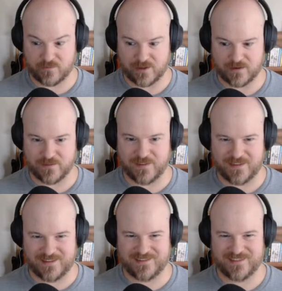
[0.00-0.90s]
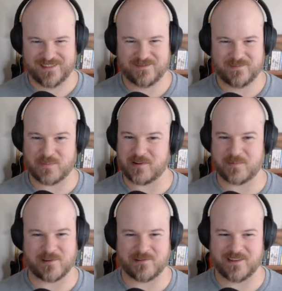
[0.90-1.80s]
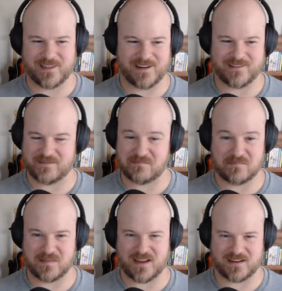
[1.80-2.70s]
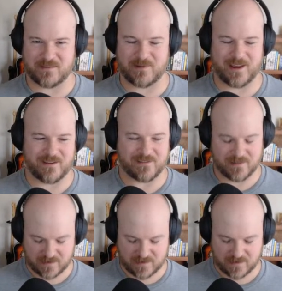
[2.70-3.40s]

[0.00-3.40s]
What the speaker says: over there. People keep going in there and not coming out.